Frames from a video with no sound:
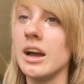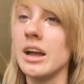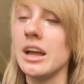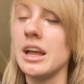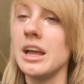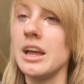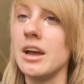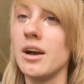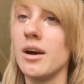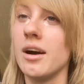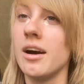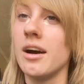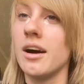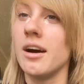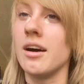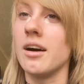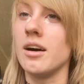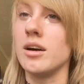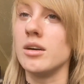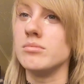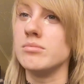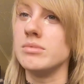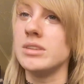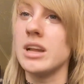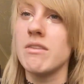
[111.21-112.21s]
It
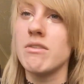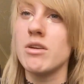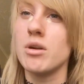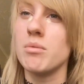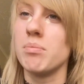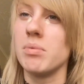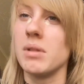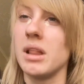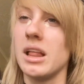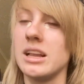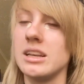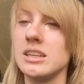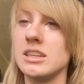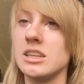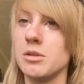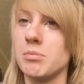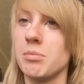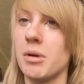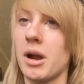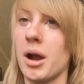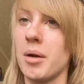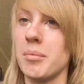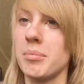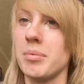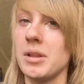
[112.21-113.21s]
never blended
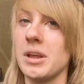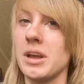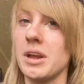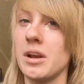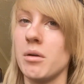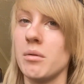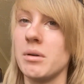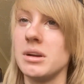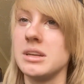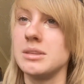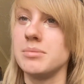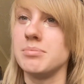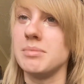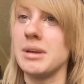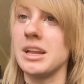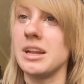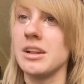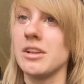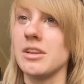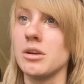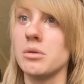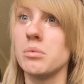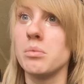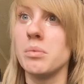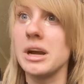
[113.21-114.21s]
properly. It always made
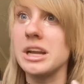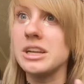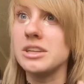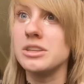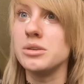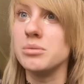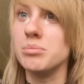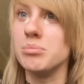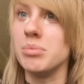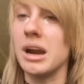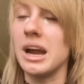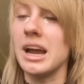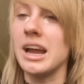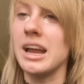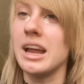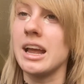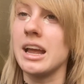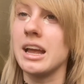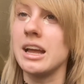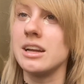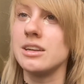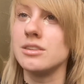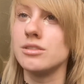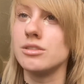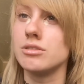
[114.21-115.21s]
it look way too bright
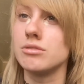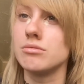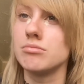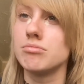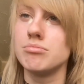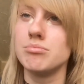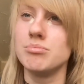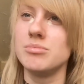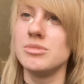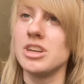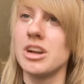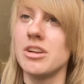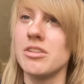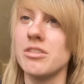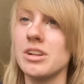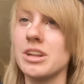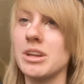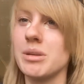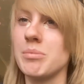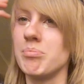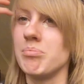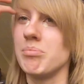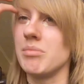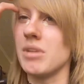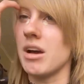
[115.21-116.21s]
and just
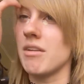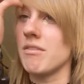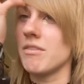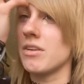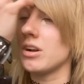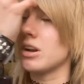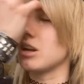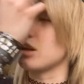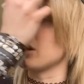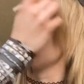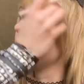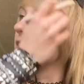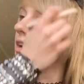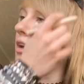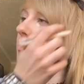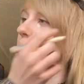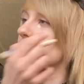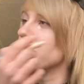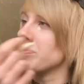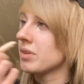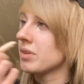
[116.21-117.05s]
generally not very good.